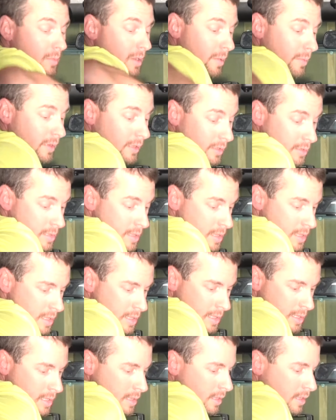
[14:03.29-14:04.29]
I mean,
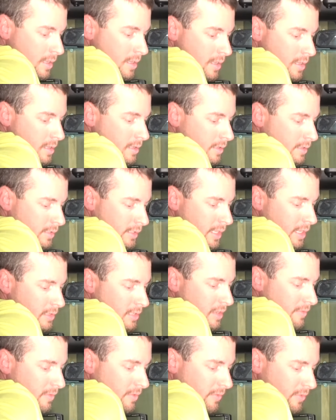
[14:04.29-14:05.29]
these guys
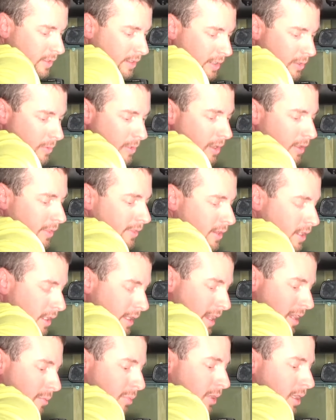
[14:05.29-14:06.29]
have a very well thought
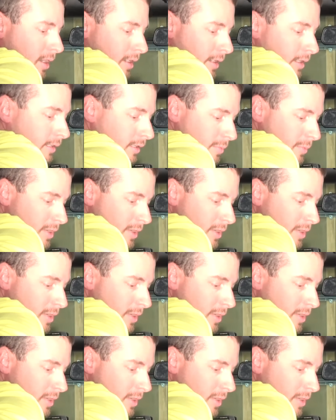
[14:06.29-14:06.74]
out product.